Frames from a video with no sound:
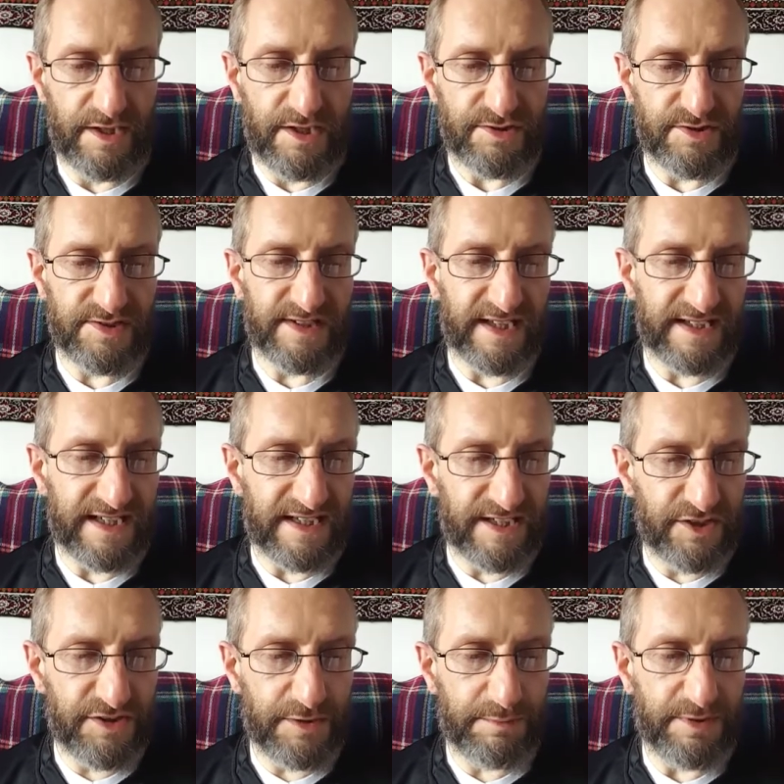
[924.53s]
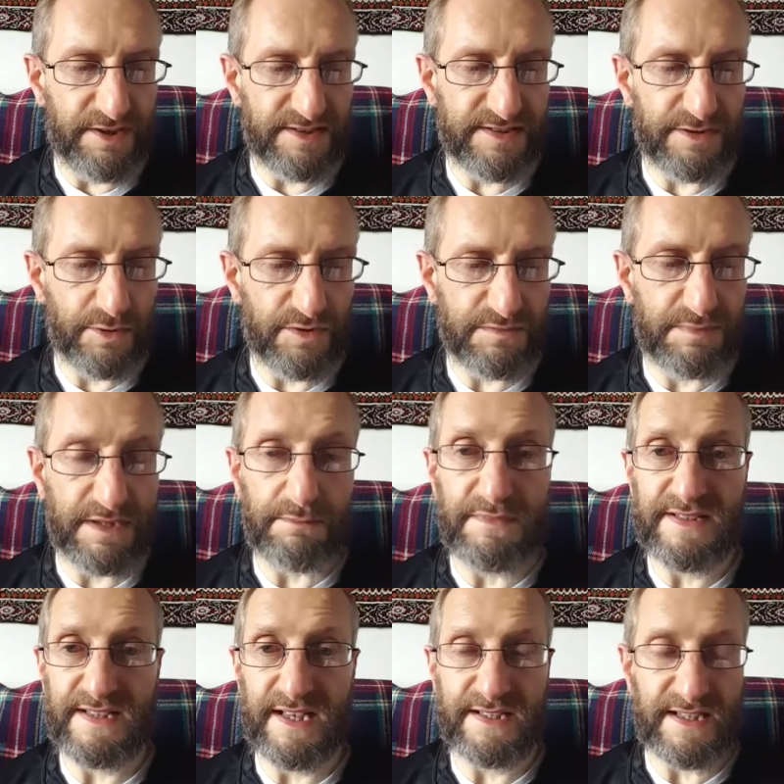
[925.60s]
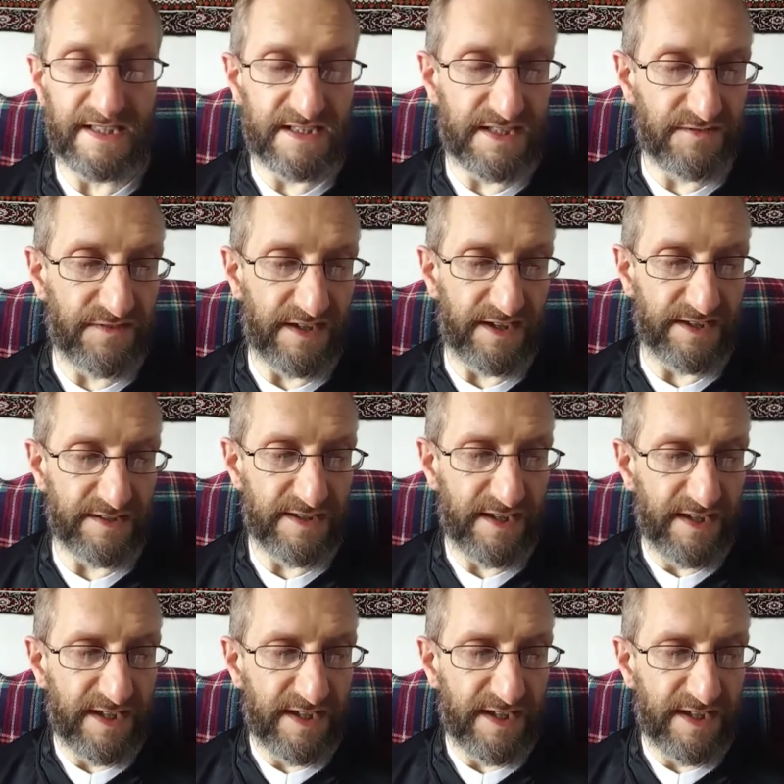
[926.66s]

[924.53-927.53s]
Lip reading: just like any other person who was being misidentified,